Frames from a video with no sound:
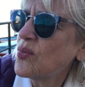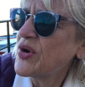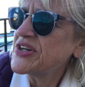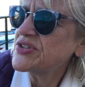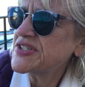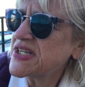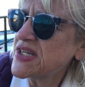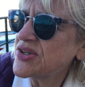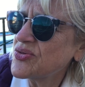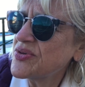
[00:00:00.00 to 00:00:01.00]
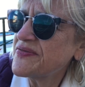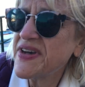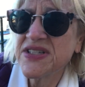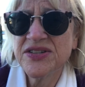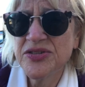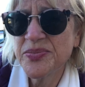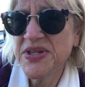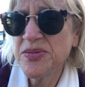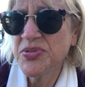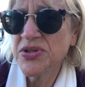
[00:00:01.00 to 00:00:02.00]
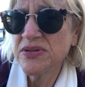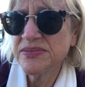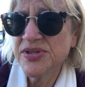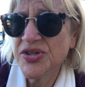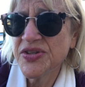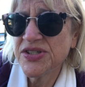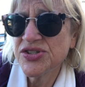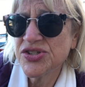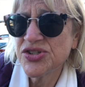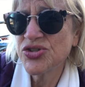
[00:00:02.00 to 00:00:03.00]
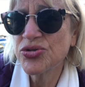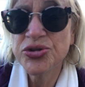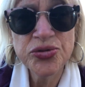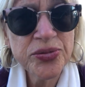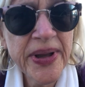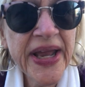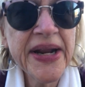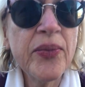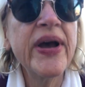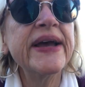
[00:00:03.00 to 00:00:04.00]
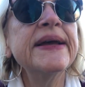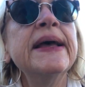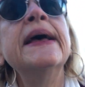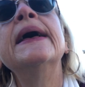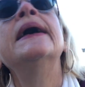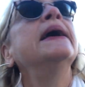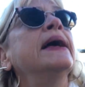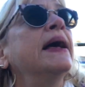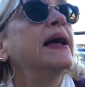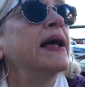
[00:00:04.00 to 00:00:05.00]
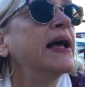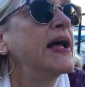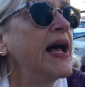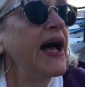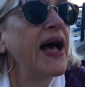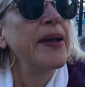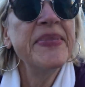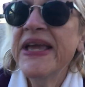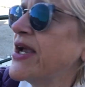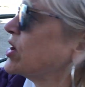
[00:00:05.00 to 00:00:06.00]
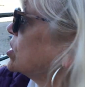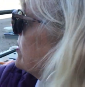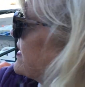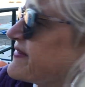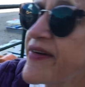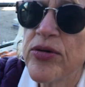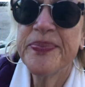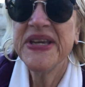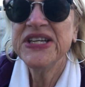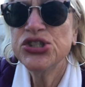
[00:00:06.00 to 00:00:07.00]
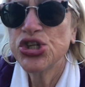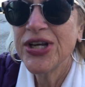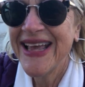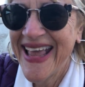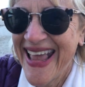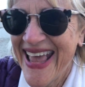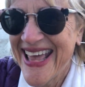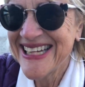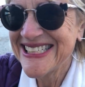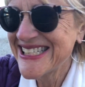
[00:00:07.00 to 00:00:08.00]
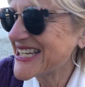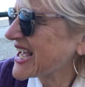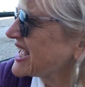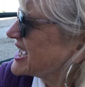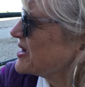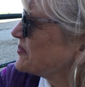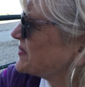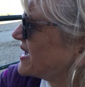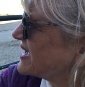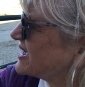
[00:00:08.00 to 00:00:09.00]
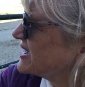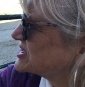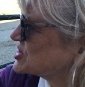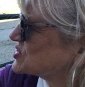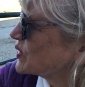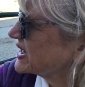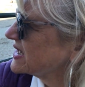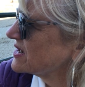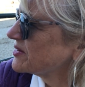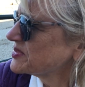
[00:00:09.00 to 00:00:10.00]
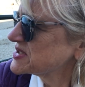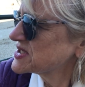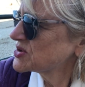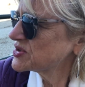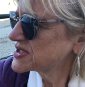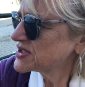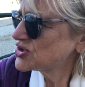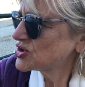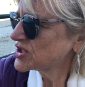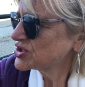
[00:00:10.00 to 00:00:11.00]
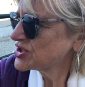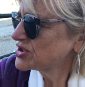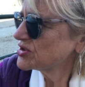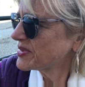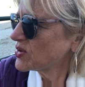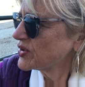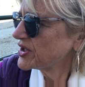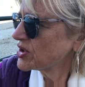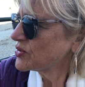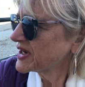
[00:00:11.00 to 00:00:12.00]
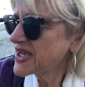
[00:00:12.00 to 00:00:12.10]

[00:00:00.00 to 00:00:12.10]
when you're sick, you infect other people. So that's just true. Anyway, I'm here at my favorite beach, and I'm just waking up because there was construction under my window, and